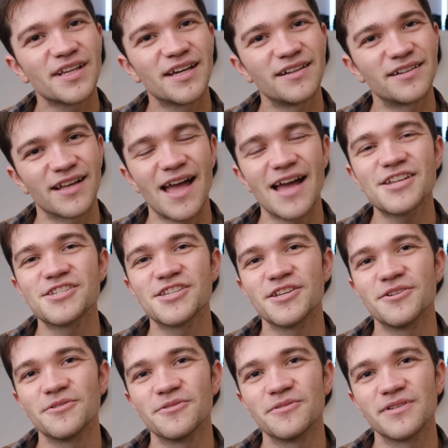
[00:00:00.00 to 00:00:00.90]
and I'll catch
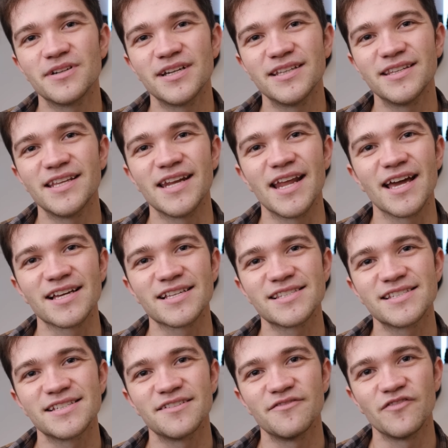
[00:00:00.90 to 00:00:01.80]
you in the
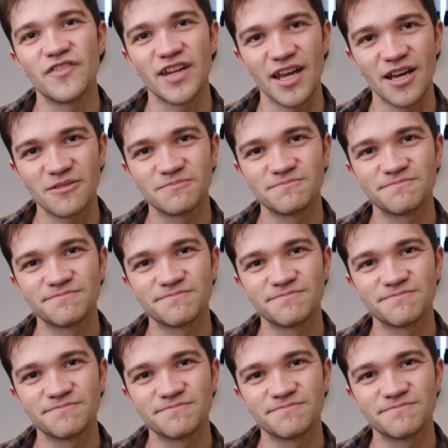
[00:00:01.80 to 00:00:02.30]
next video.